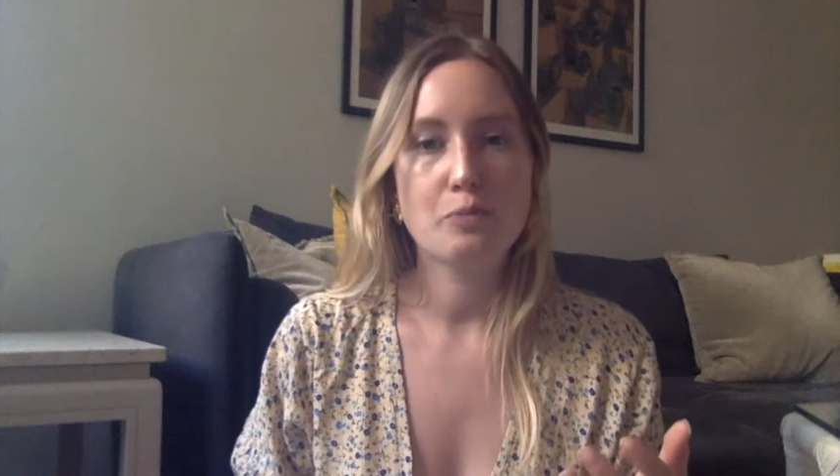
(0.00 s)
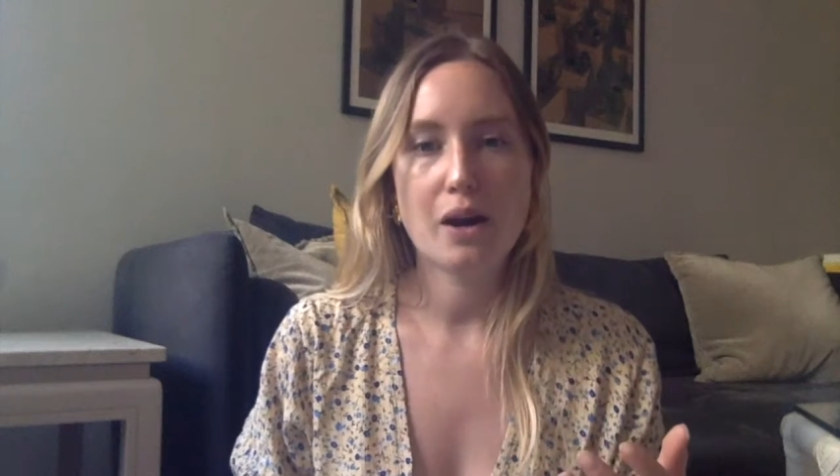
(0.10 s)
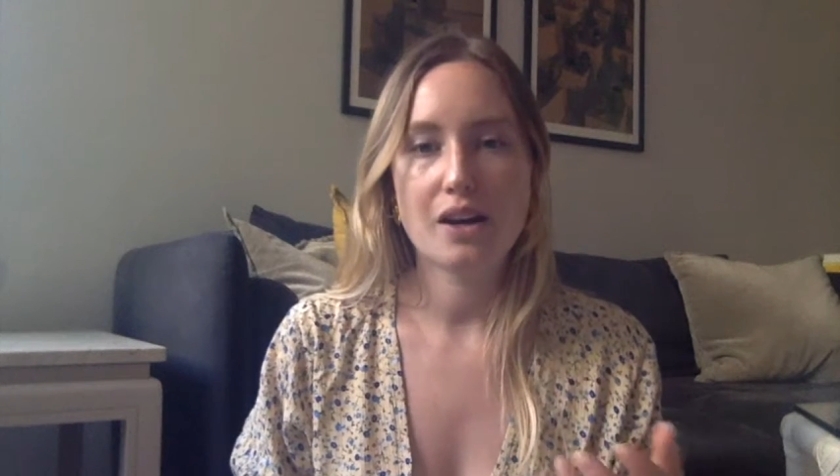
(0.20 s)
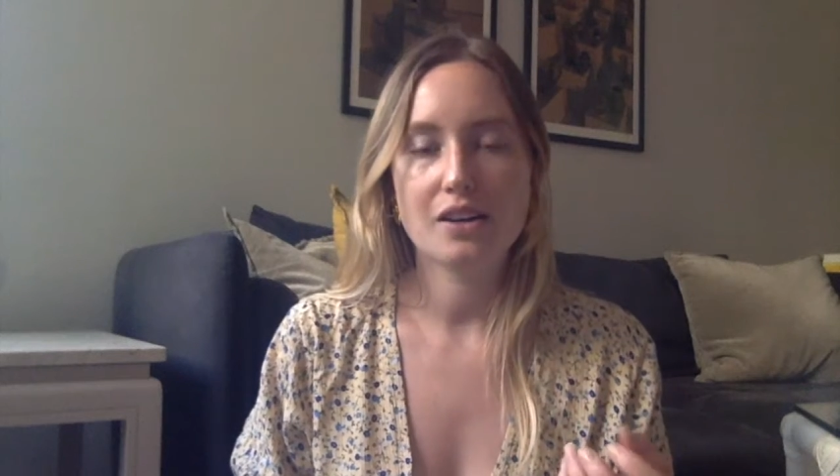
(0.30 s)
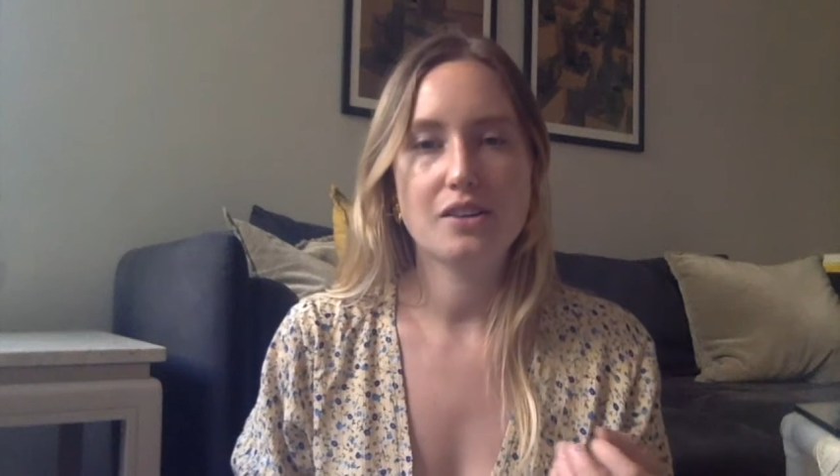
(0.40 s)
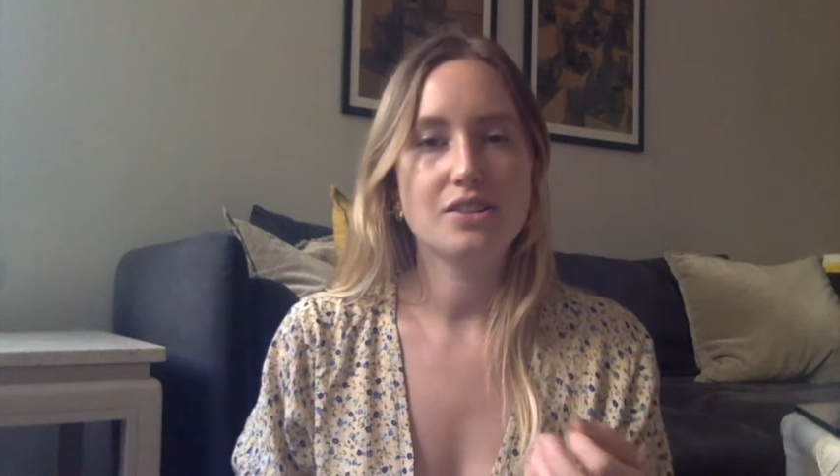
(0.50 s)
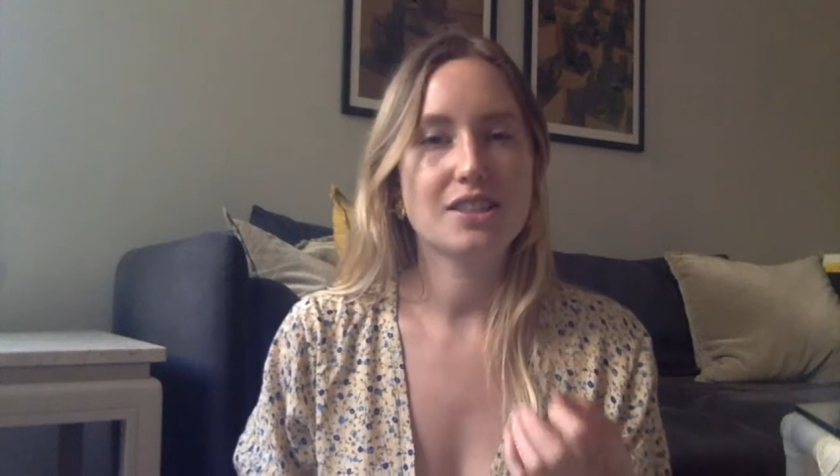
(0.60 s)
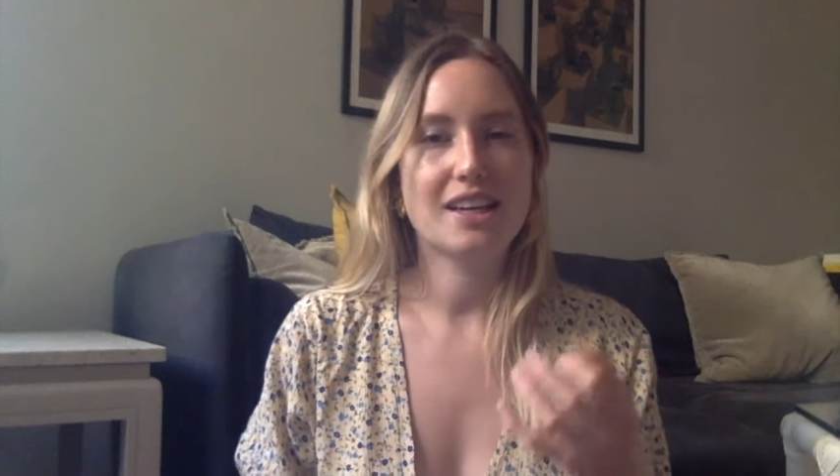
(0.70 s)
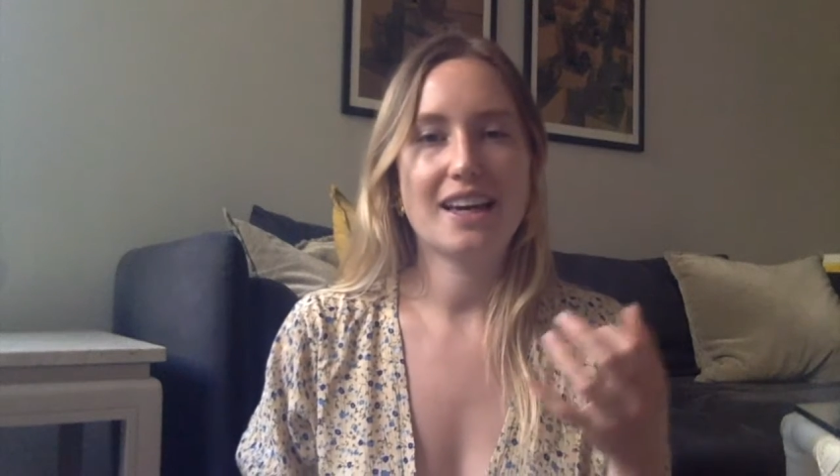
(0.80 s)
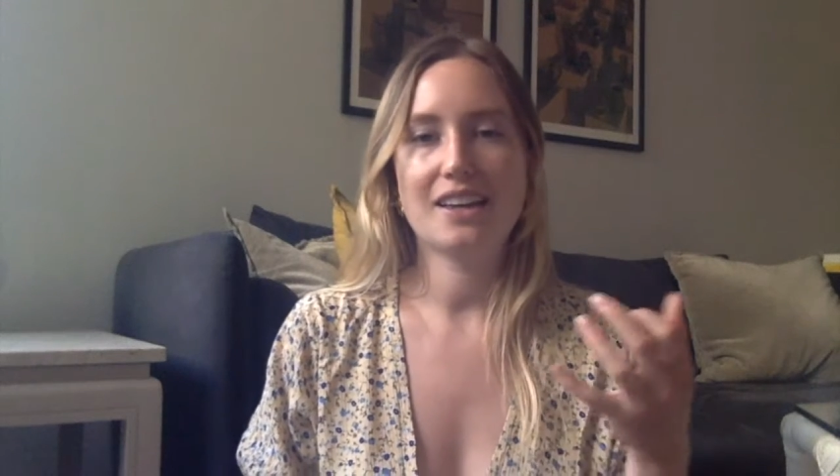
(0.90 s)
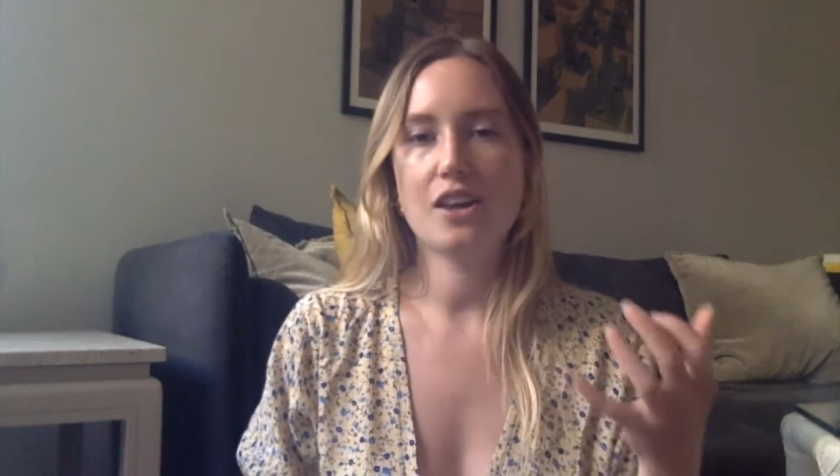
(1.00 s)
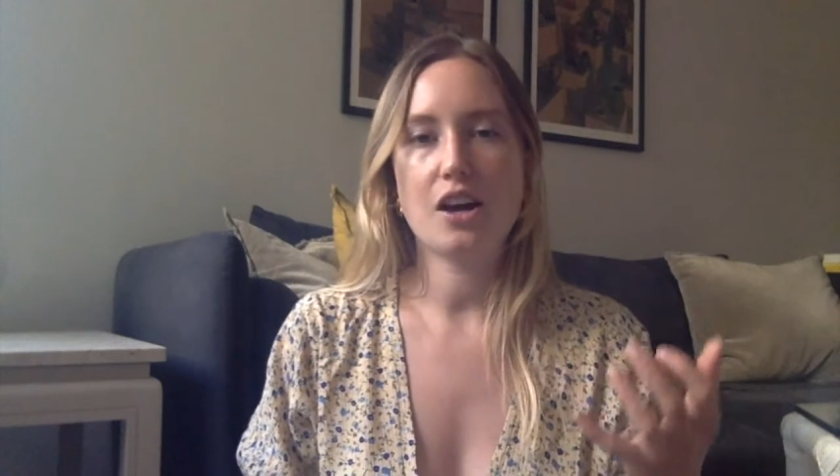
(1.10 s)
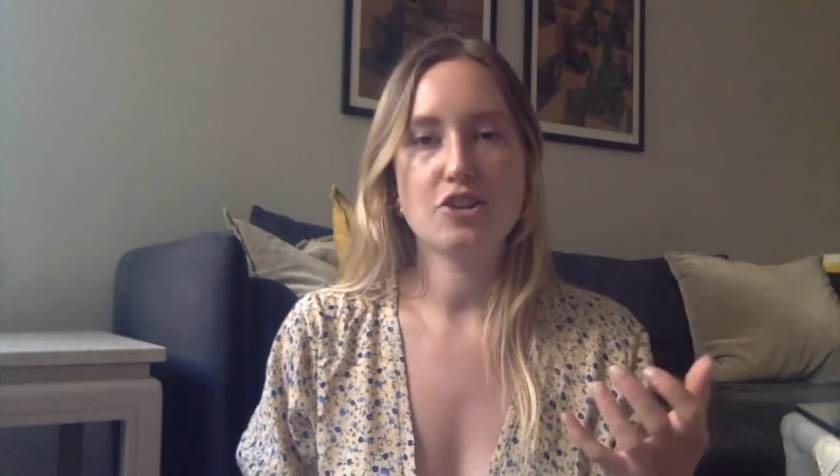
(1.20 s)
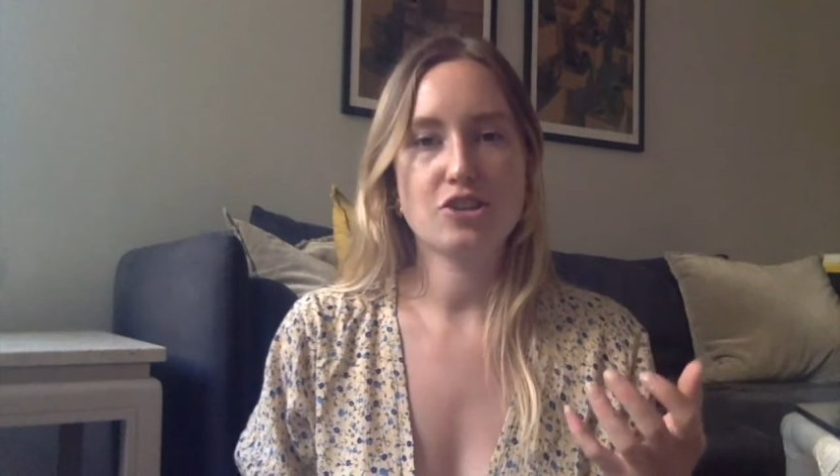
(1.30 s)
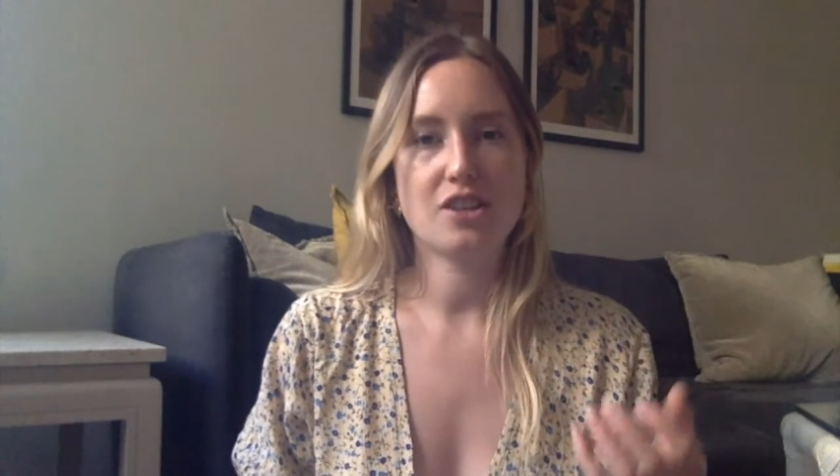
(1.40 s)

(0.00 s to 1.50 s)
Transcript: particles that get lodged